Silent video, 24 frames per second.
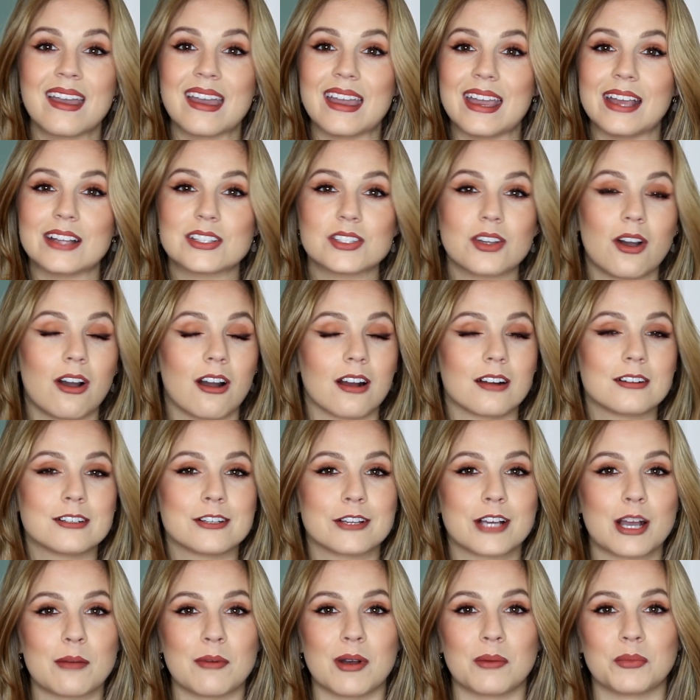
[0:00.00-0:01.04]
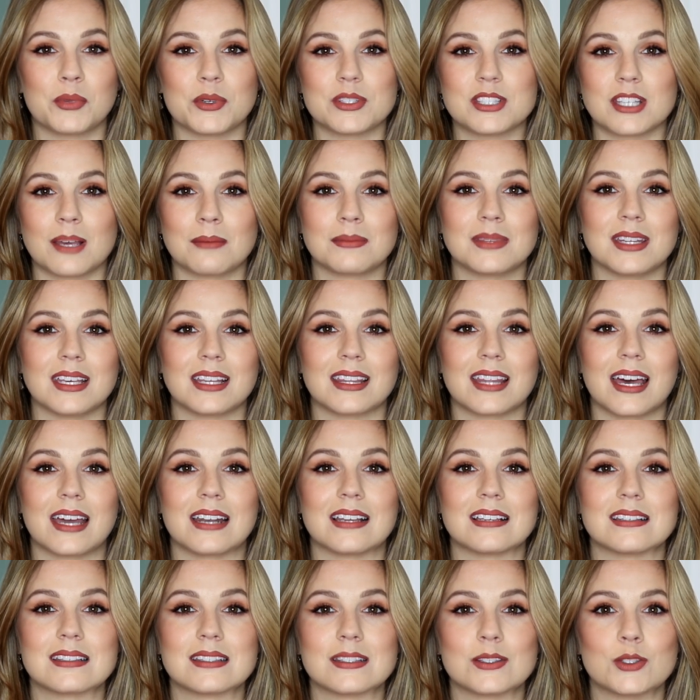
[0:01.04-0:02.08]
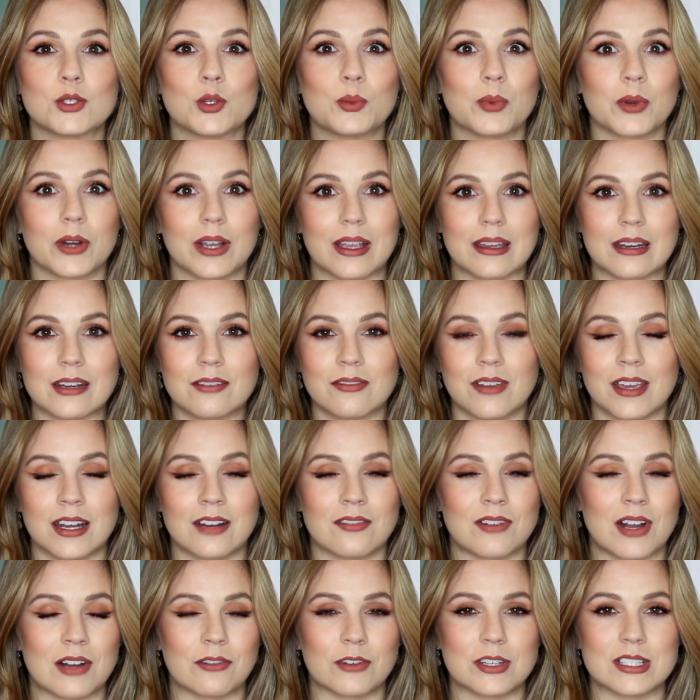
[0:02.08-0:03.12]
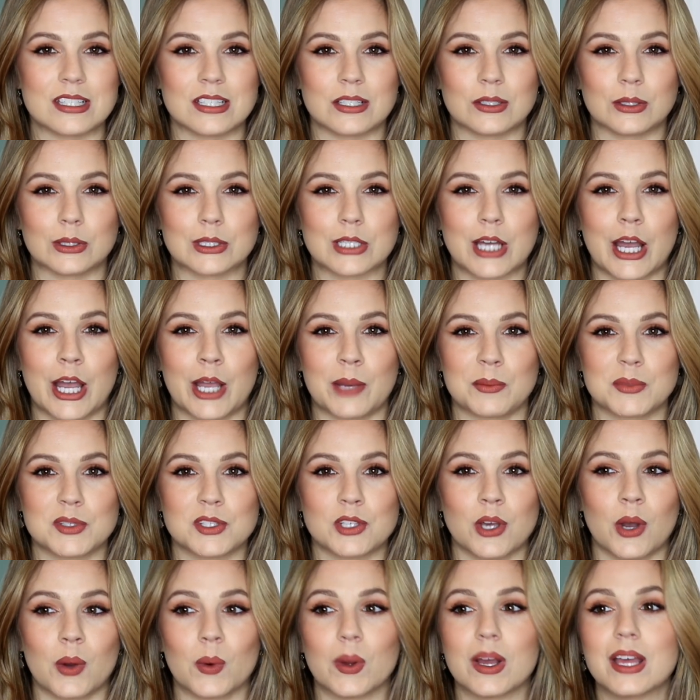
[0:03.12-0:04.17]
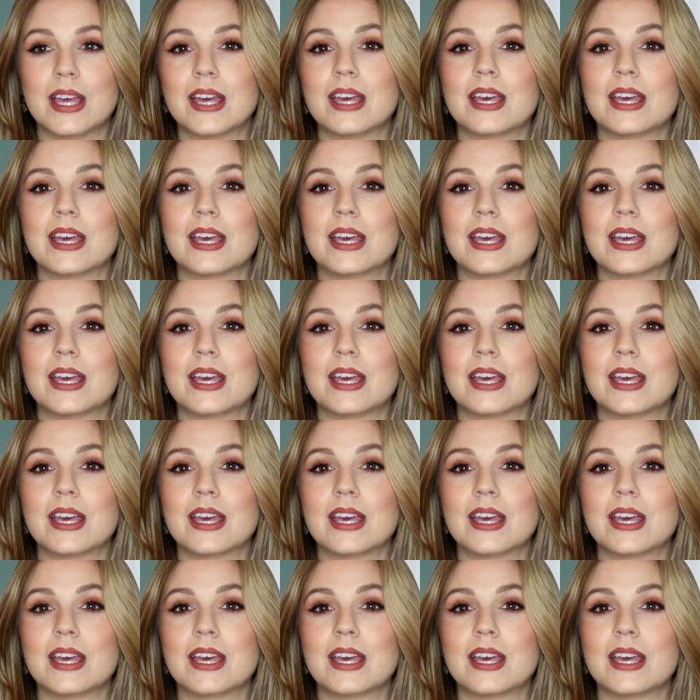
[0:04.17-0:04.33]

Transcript: it's hard to come up with something that is super innovative every single time. So